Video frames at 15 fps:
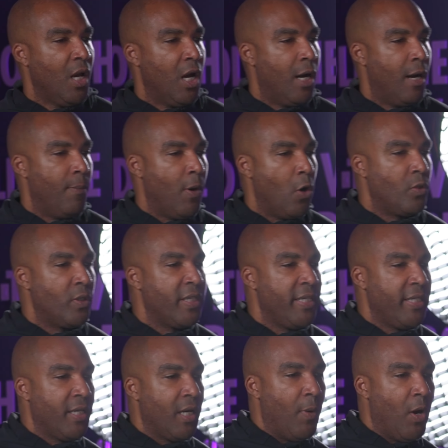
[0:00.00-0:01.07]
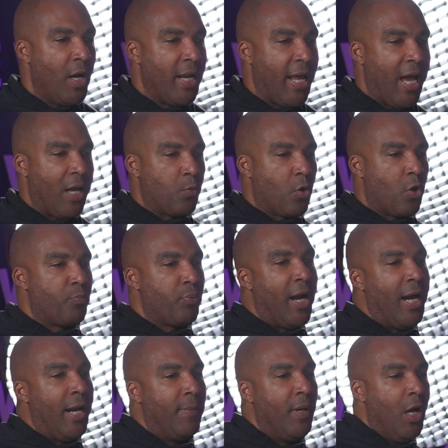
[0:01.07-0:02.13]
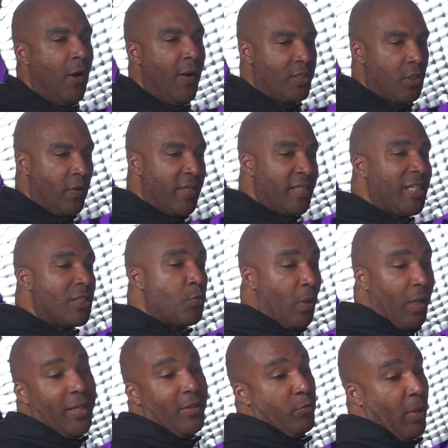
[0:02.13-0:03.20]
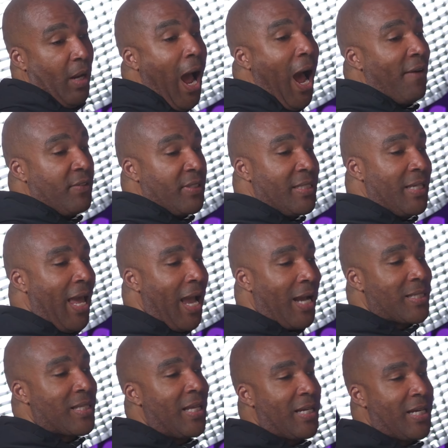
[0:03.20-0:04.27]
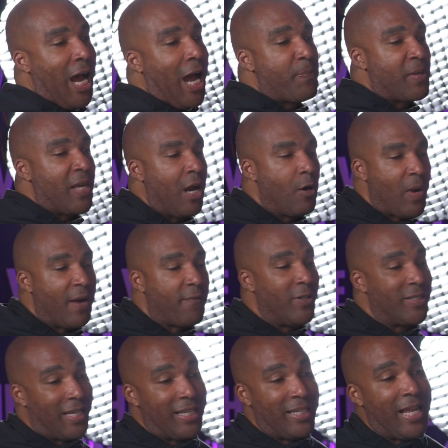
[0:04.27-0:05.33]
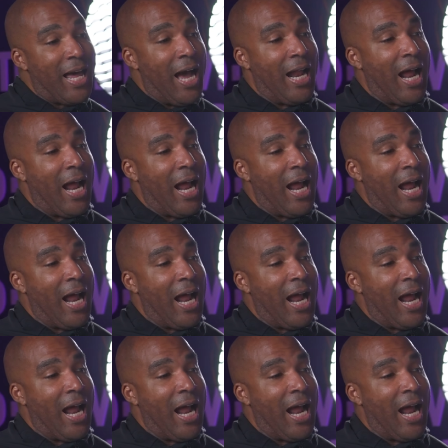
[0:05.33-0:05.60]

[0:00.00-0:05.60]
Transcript: only on Ad World Prime. All right, so this is obviously excellent copy. However, it's a lot.